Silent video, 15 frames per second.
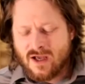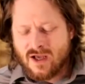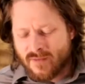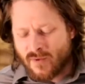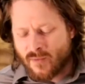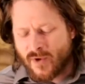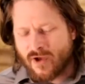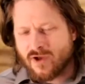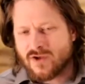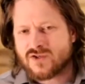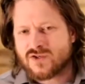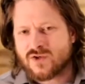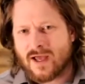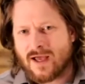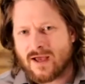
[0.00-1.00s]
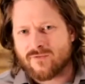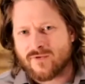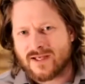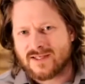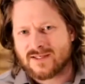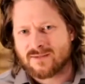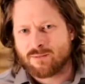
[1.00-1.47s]
but we also have
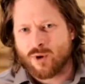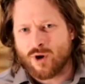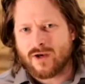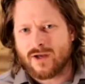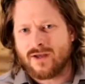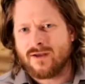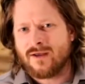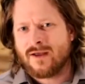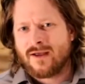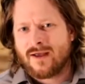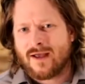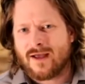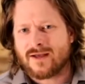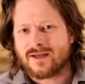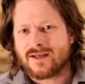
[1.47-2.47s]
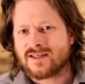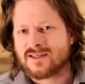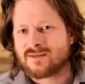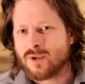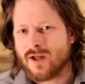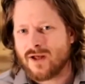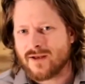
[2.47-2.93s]
his body and his
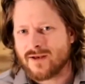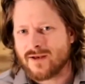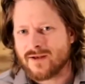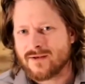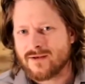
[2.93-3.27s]
blood.